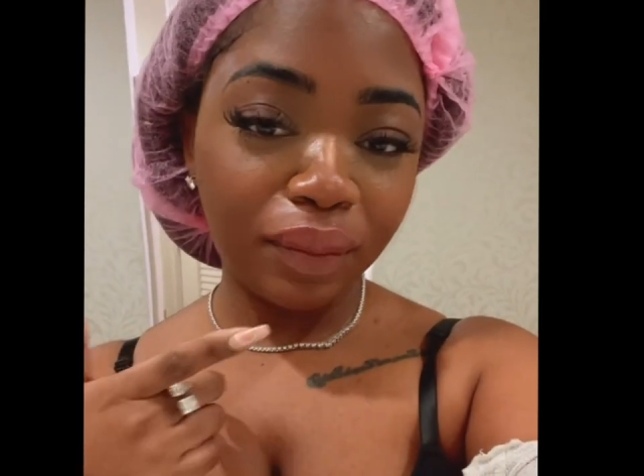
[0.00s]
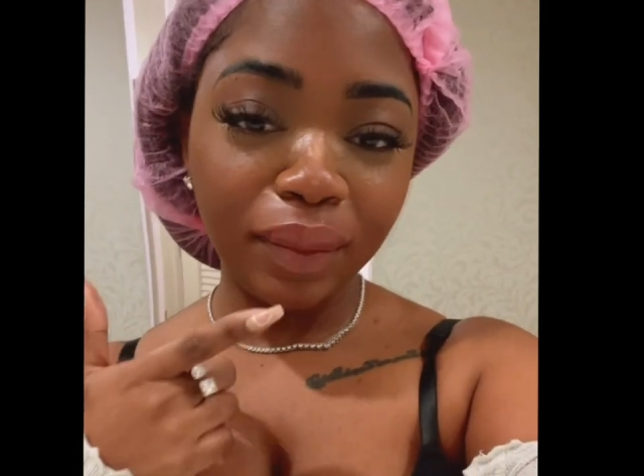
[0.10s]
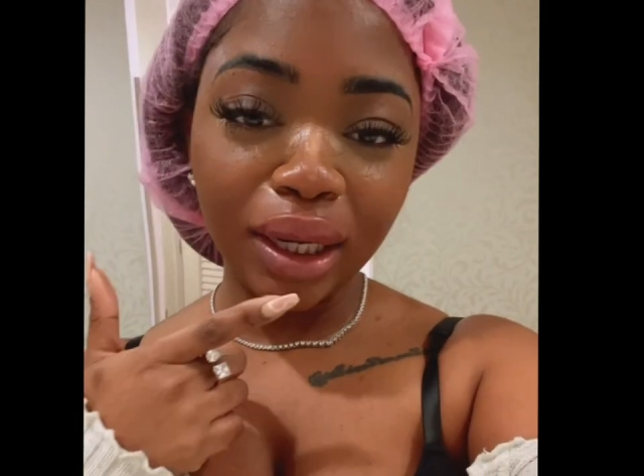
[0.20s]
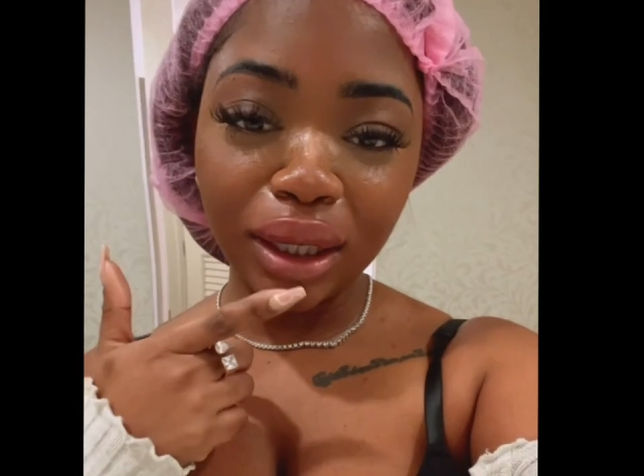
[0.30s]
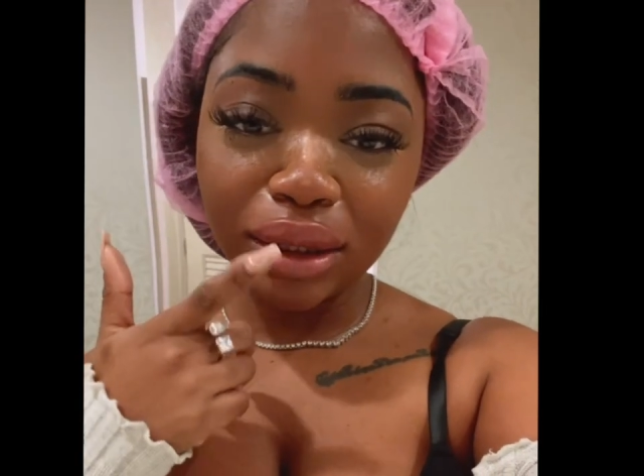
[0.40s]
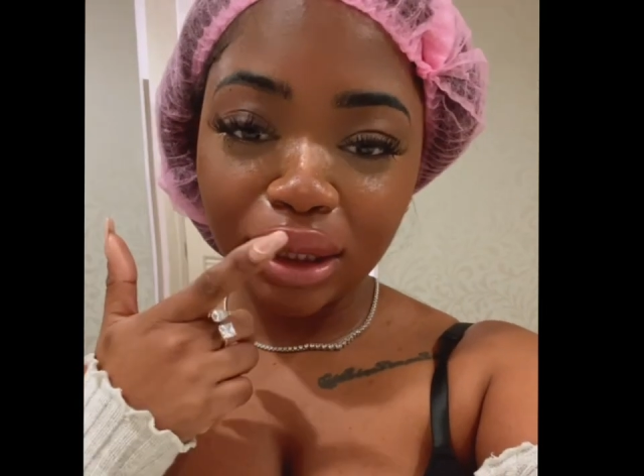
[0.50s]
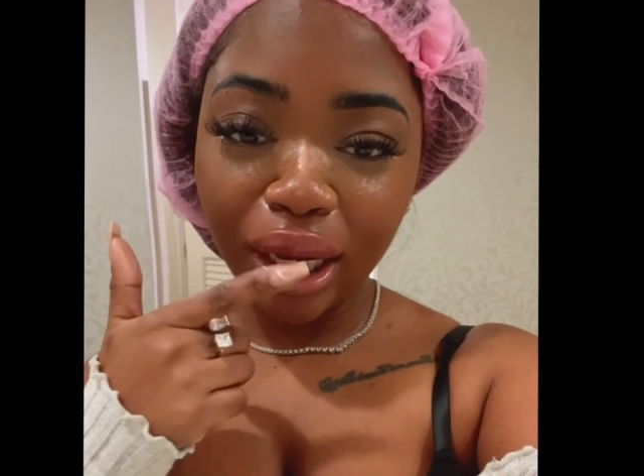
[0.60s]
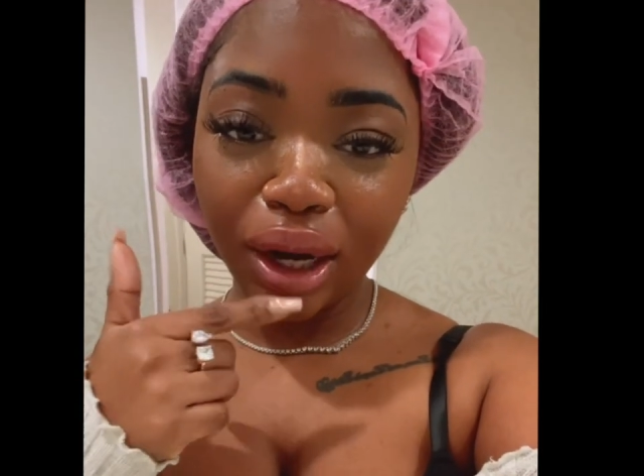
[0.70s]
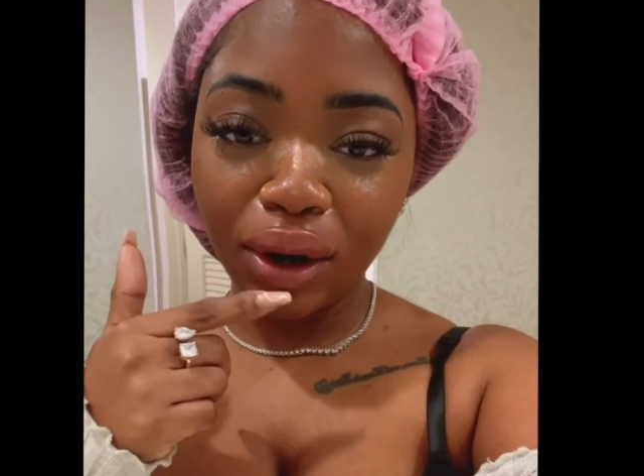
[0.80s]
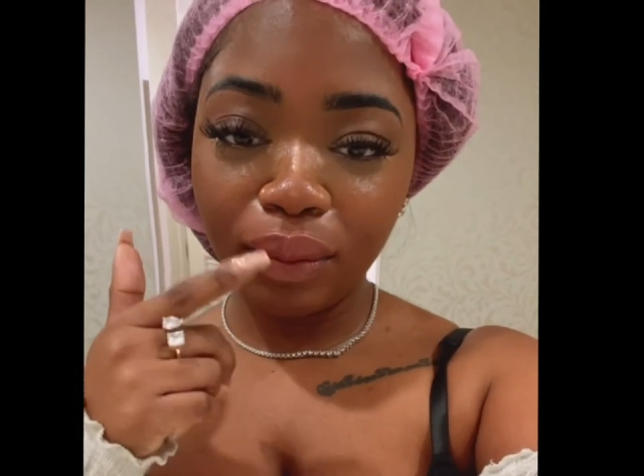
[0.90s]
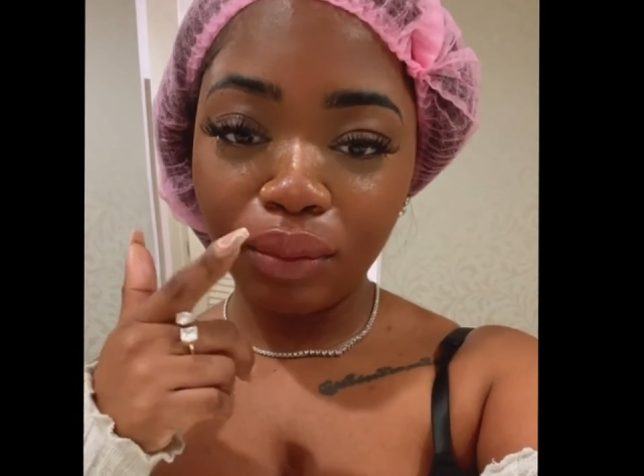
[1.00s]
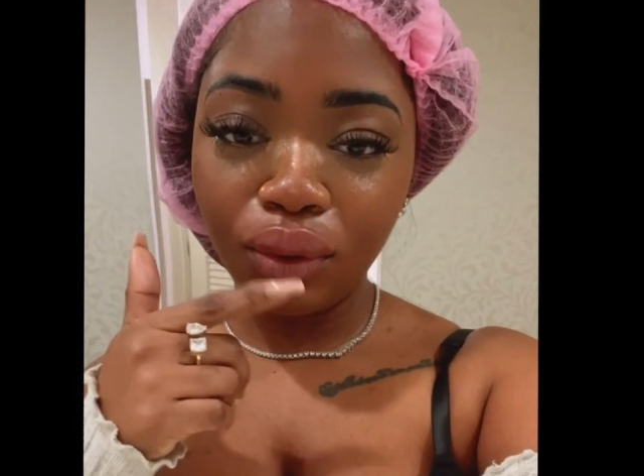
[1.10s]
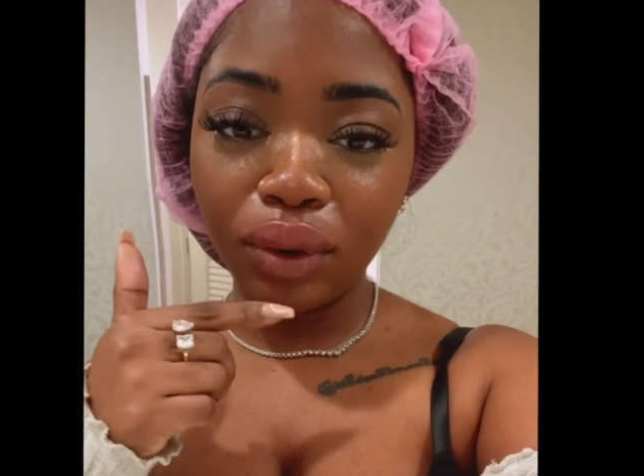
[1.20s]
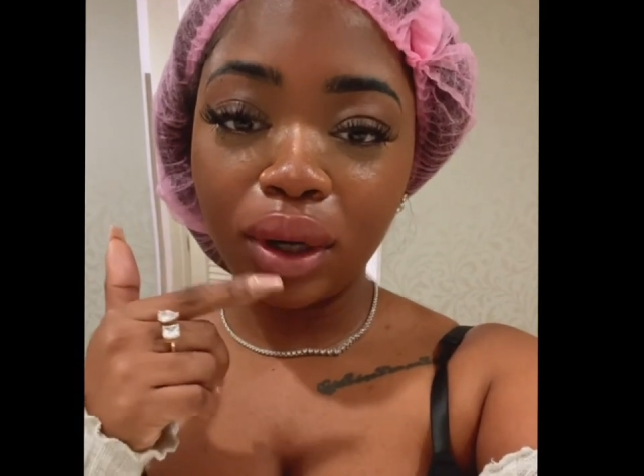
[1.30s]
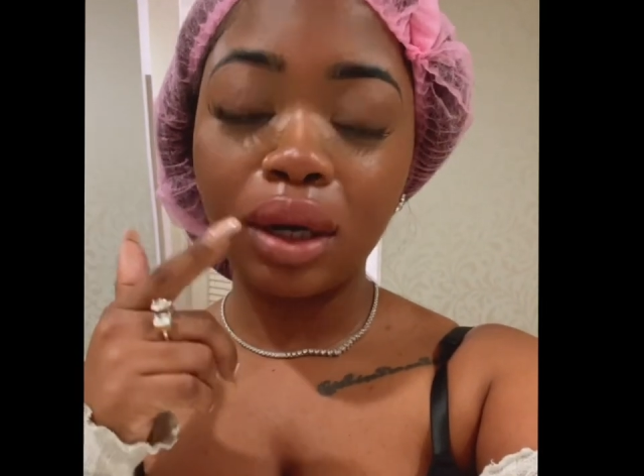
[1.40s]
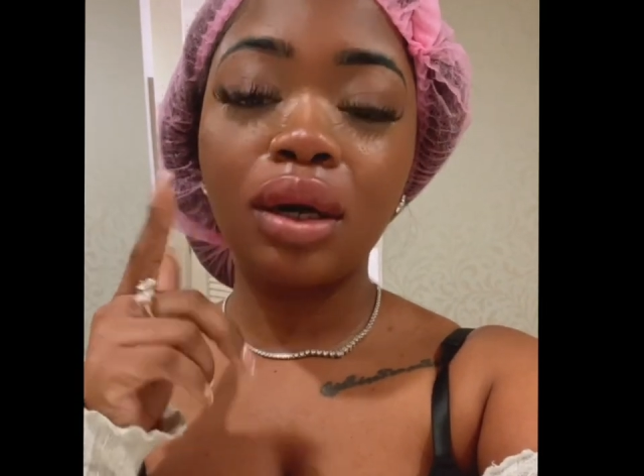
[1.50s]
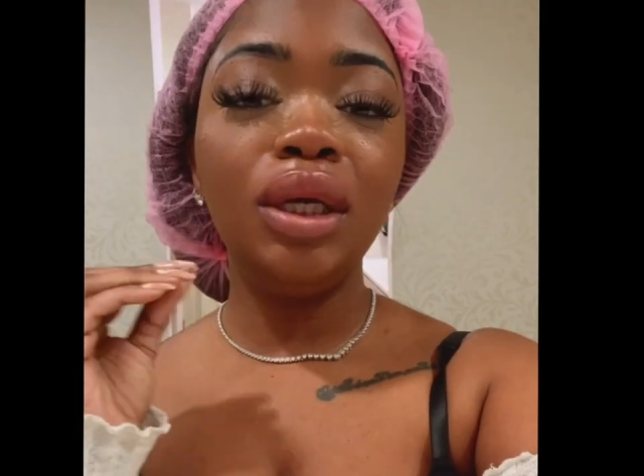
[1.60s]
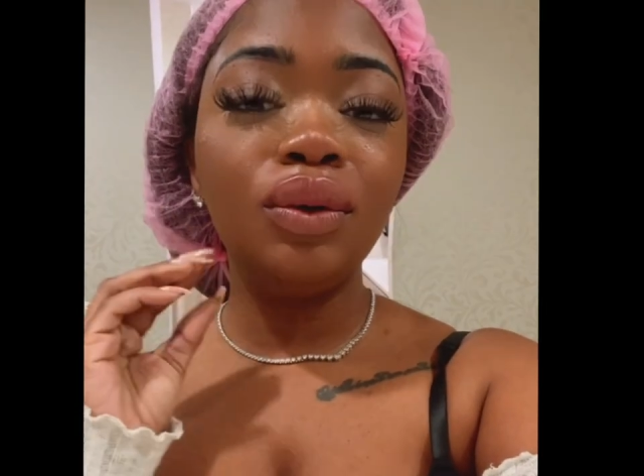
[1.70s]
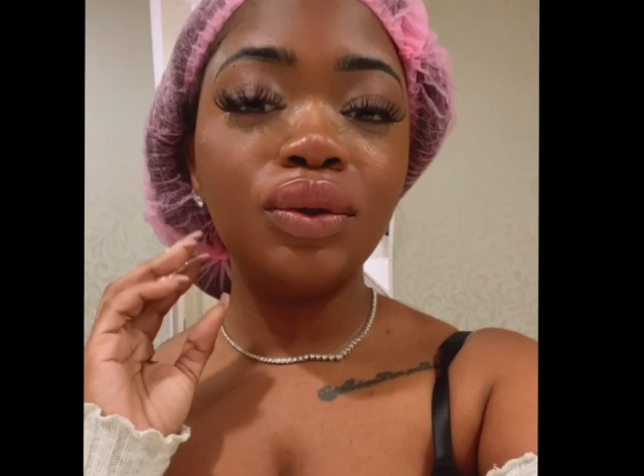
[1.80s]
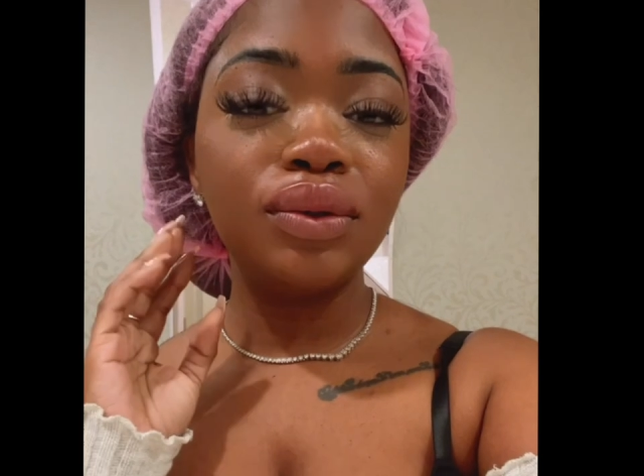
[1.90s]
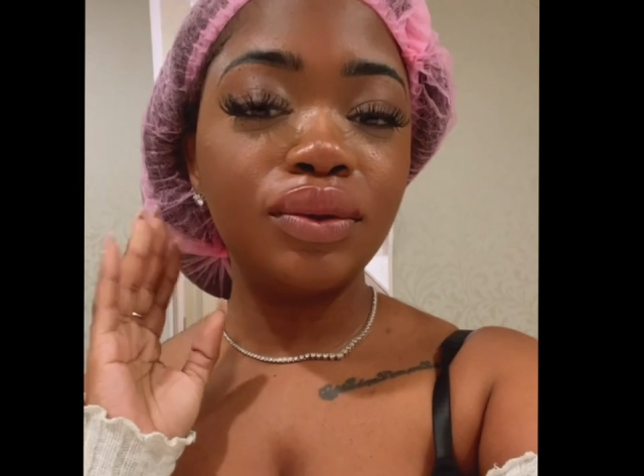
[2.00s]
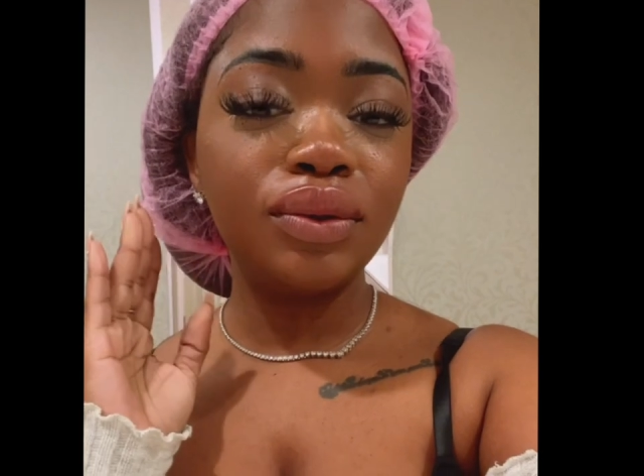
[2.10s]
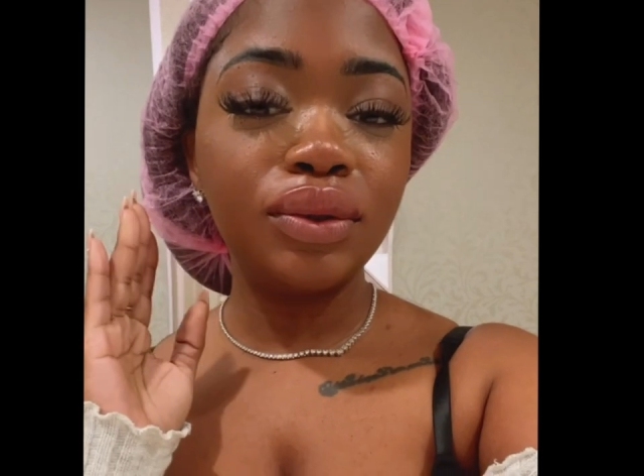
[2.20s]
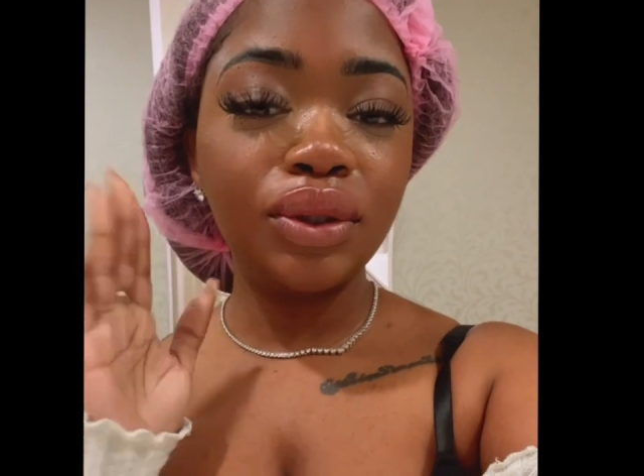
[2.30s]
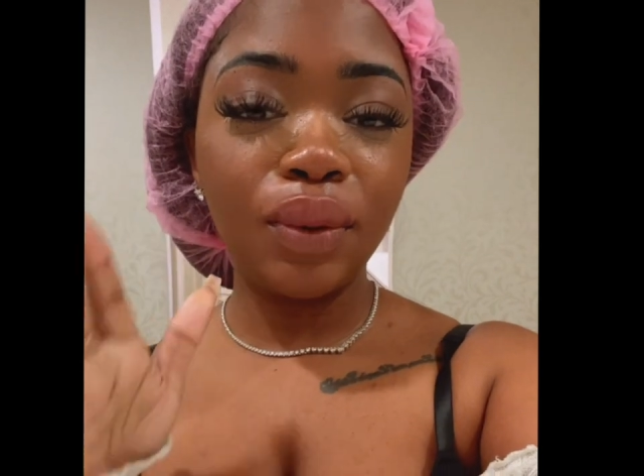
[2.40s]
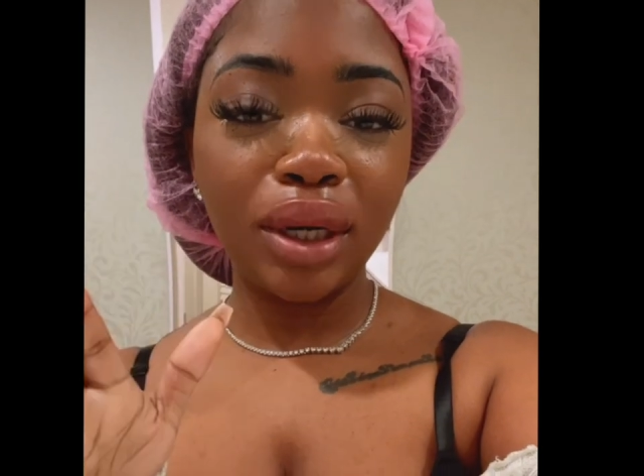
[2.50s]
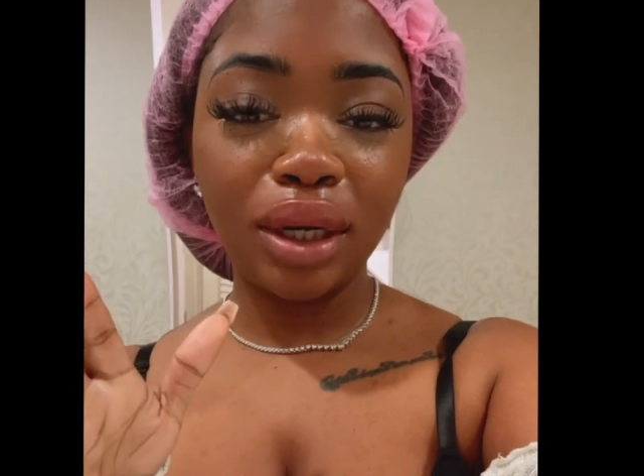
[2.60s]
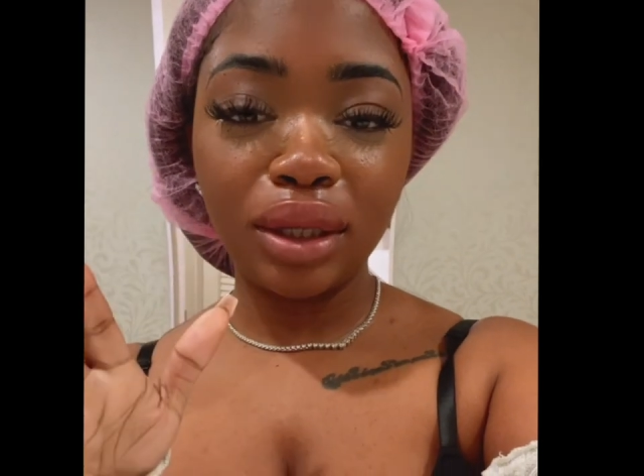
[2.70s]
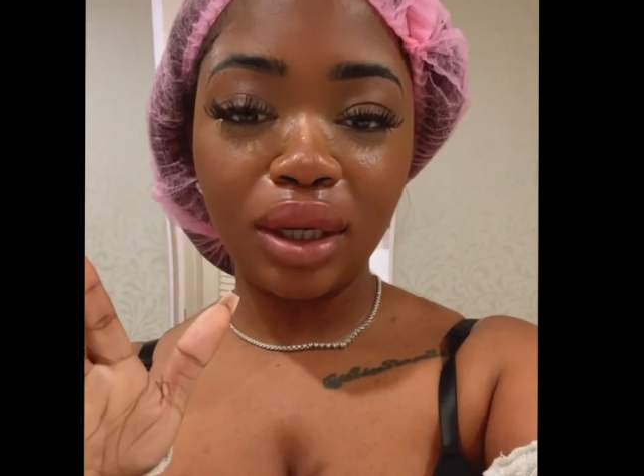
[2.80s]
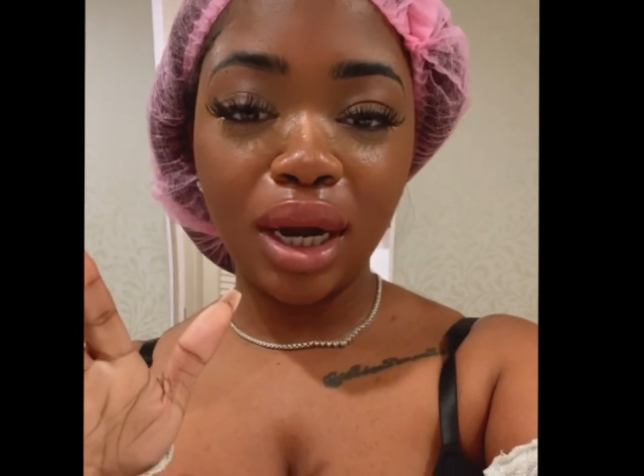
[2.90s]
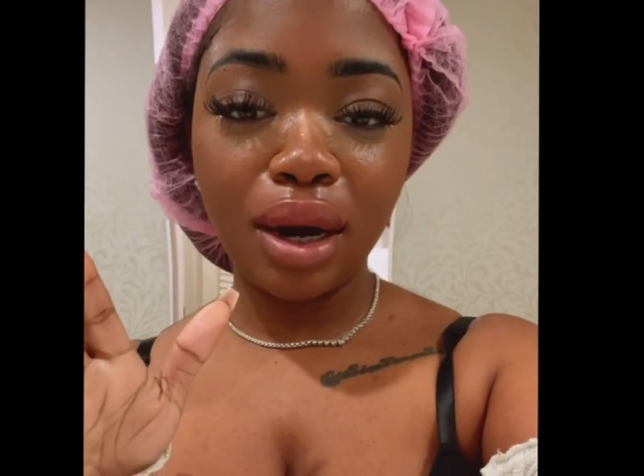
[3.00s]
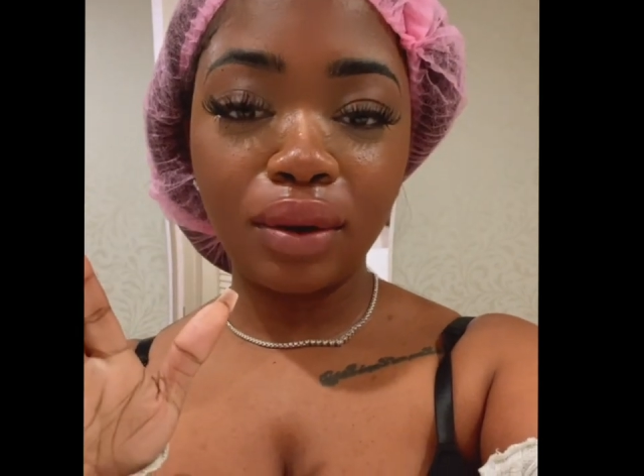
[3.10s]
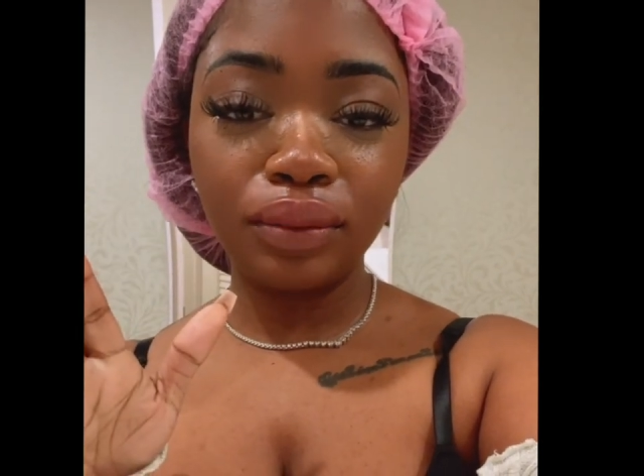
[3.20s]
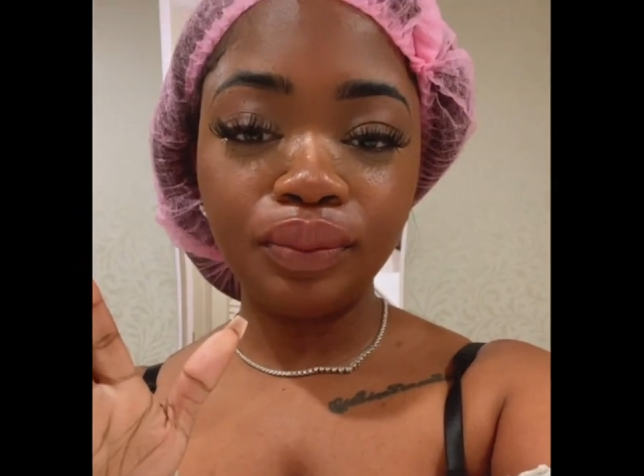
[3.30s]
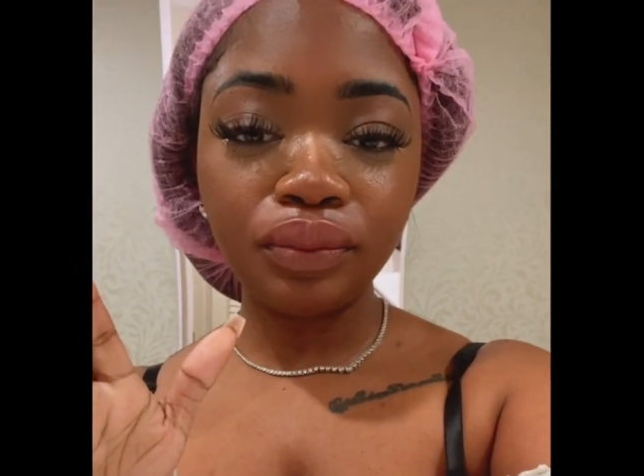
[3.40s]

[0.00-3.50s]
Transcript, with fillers: it because they are more equal to one another now.